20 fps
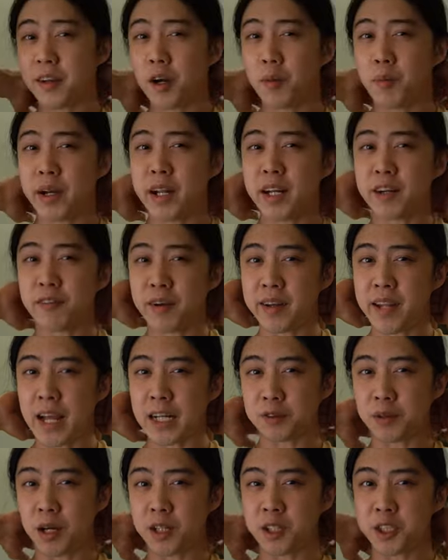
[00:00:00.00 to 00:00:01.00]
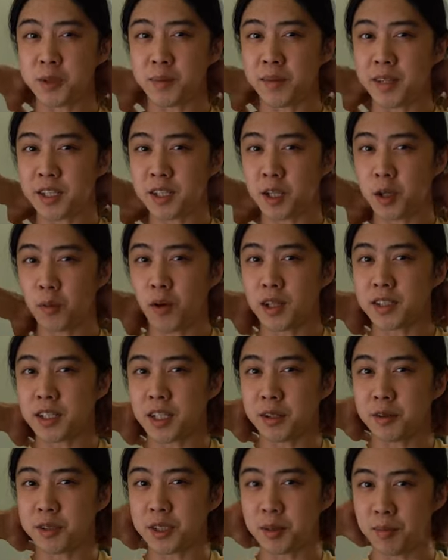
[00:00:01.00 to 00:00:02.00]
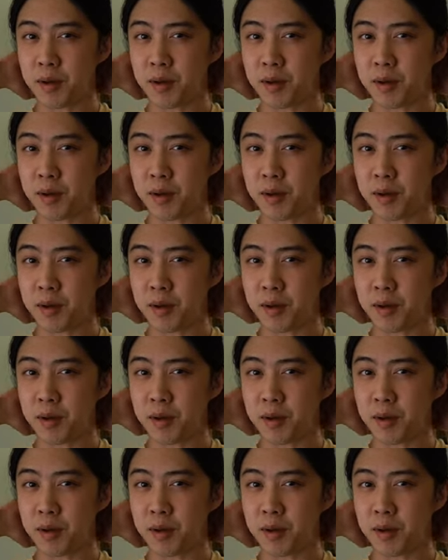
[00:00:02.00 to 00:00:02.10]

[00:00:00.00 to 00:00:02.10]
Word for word: There are many different neck stretches, but these are the ones I use the